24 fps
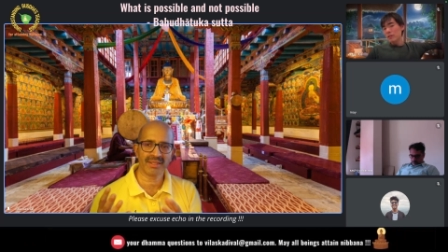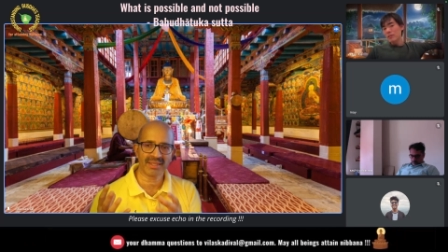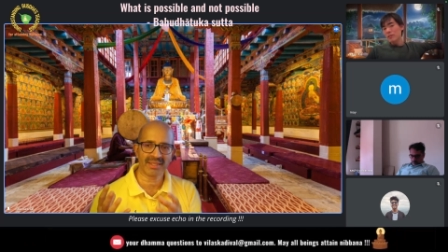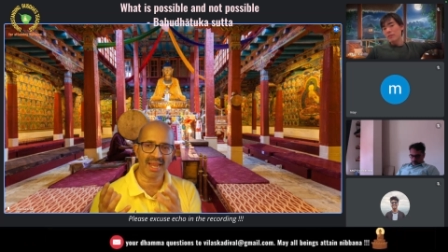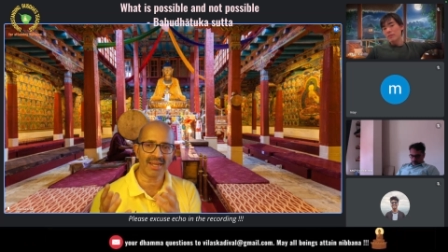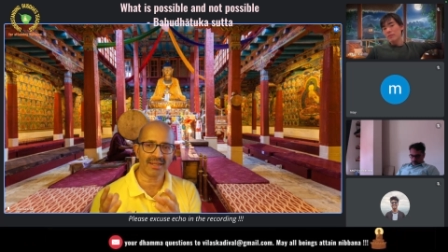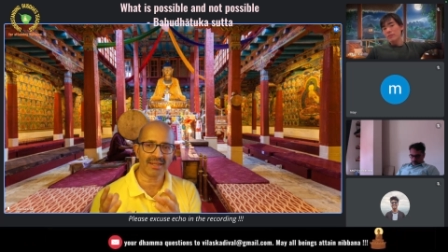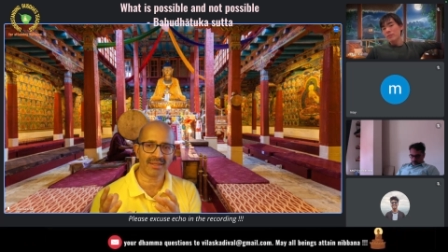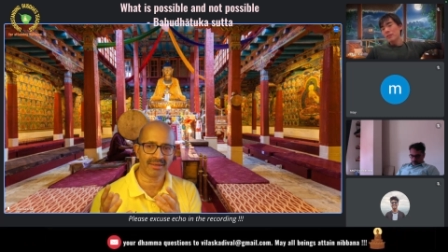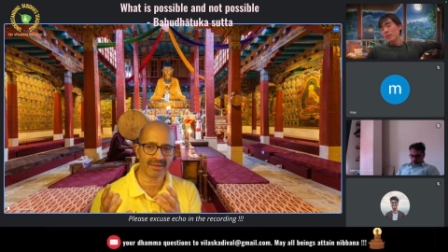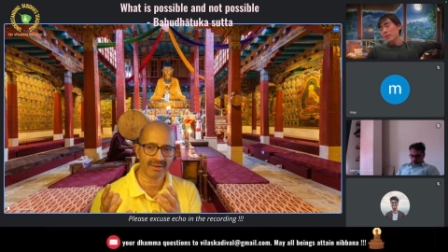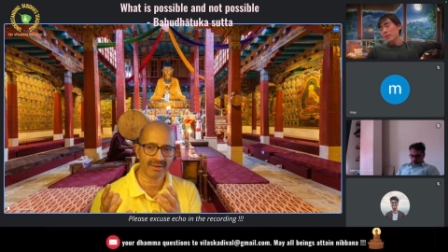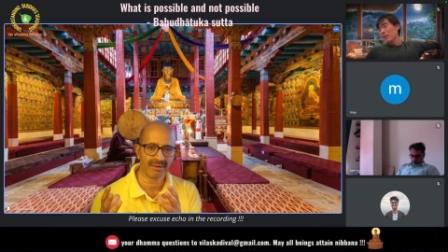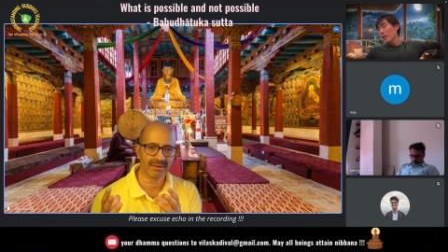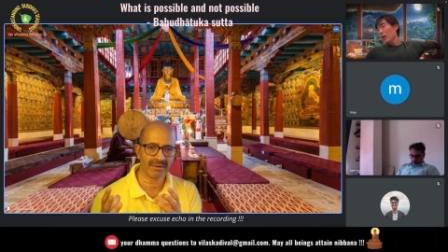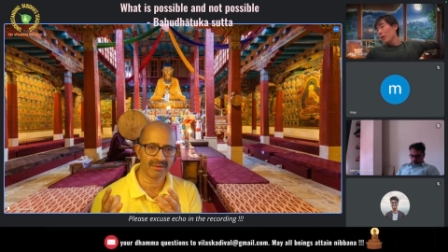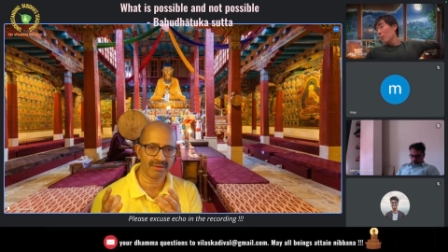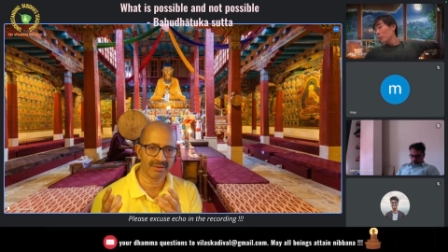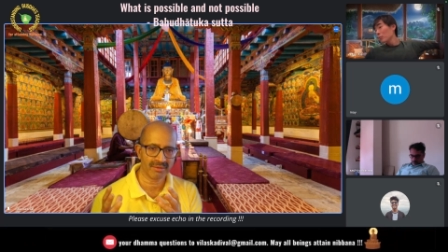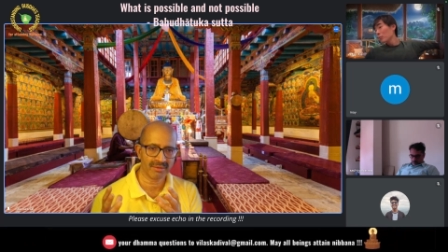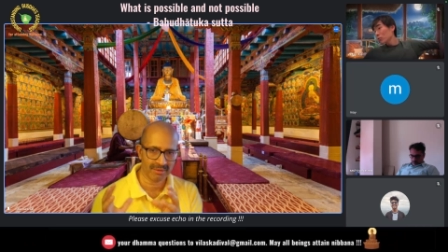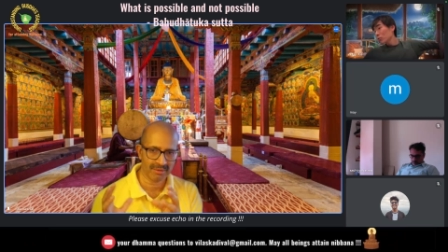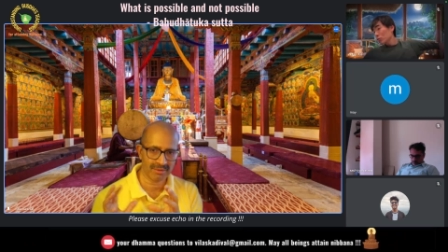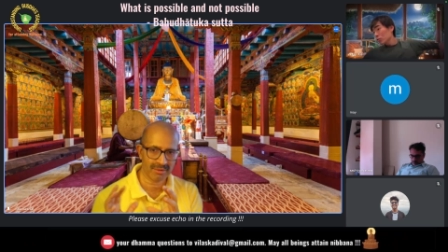that
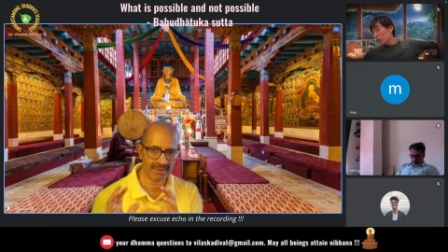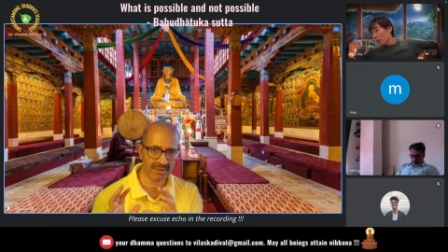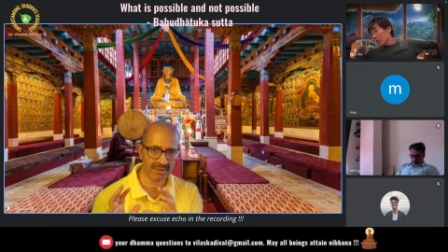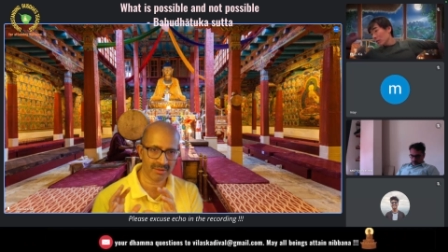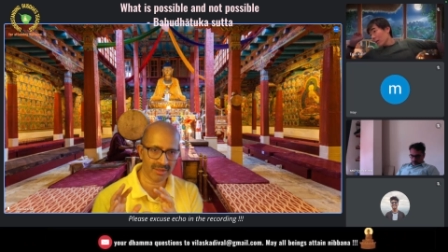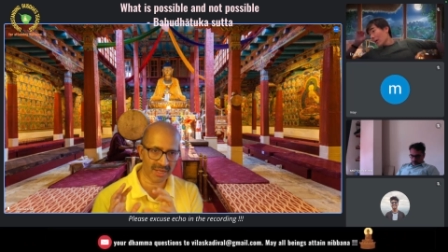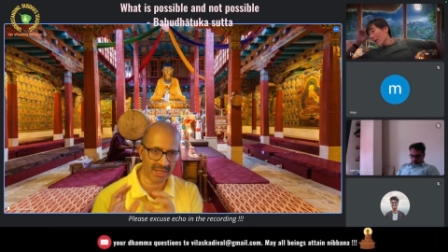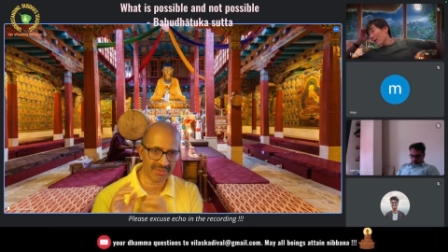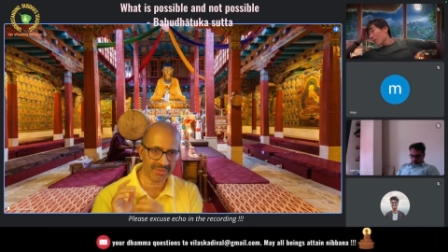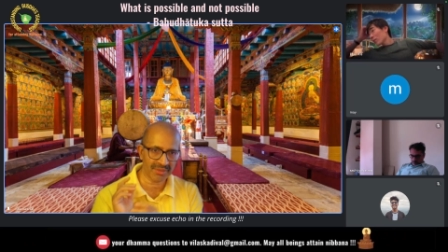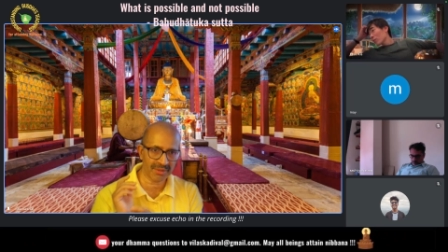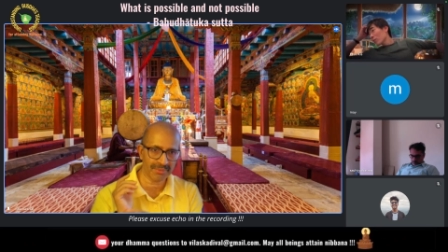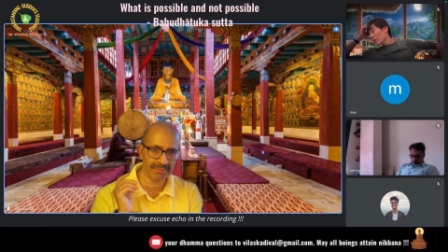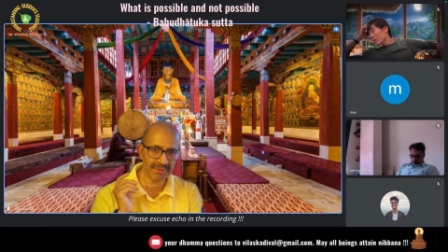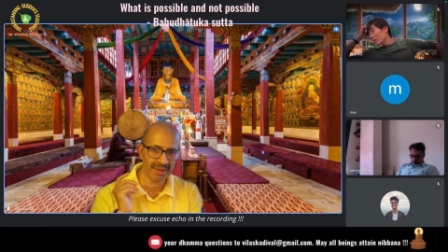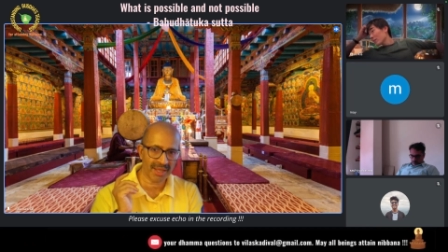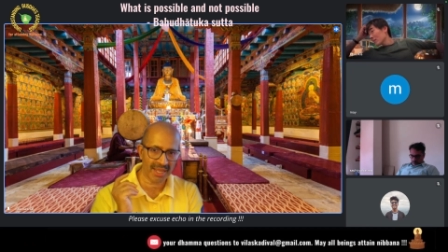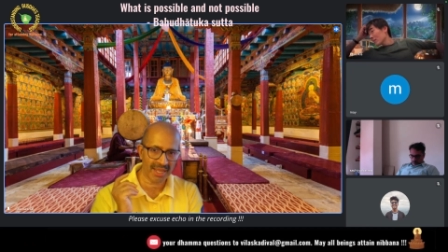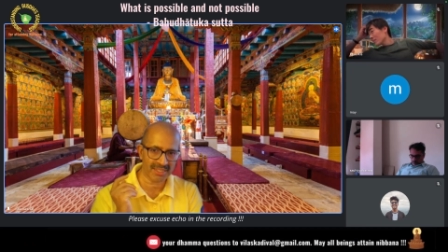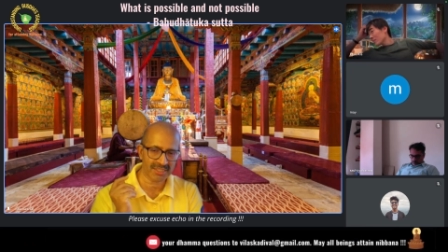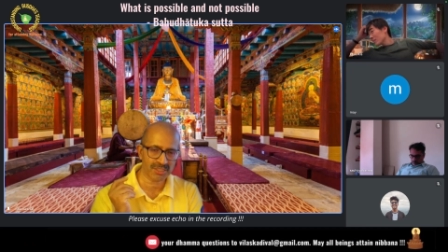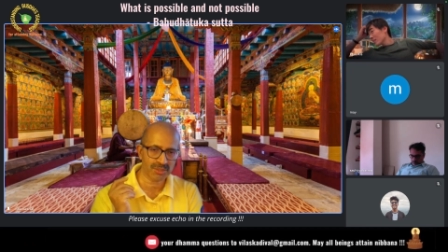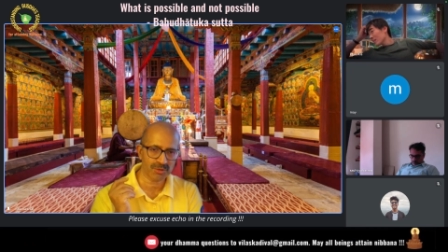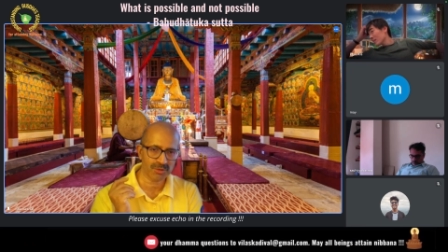Gandhaba
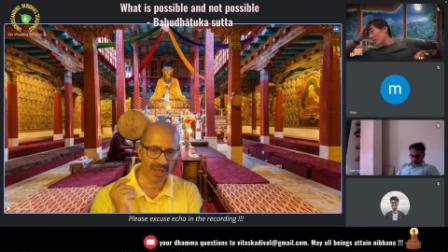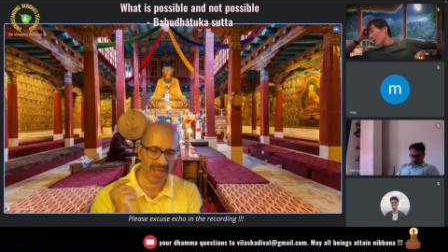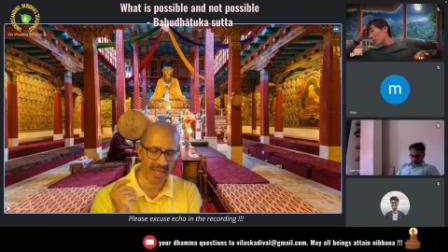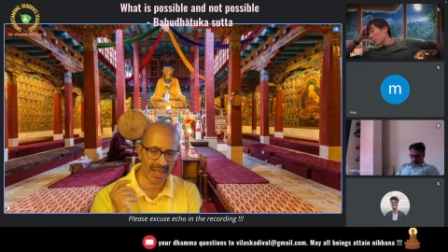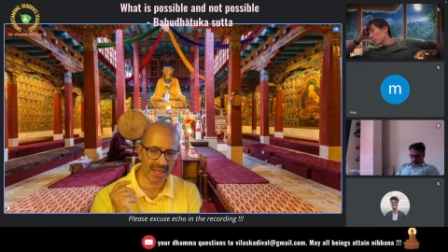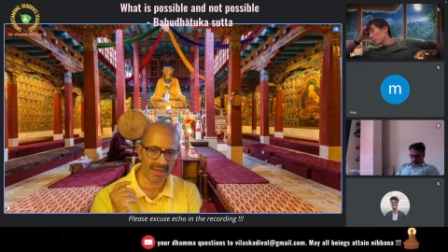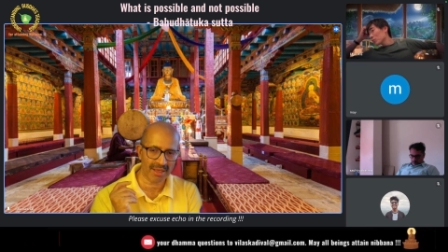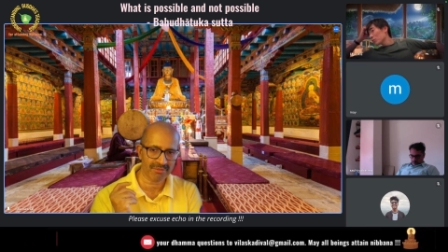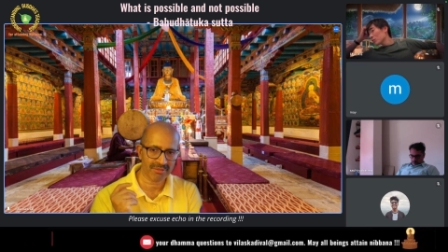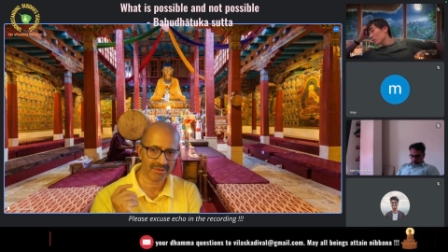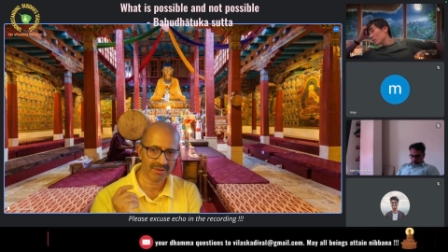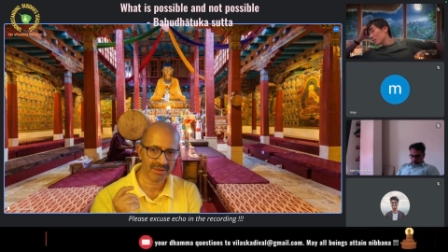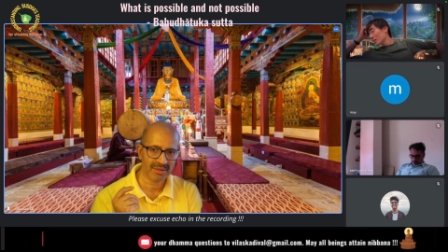has to have.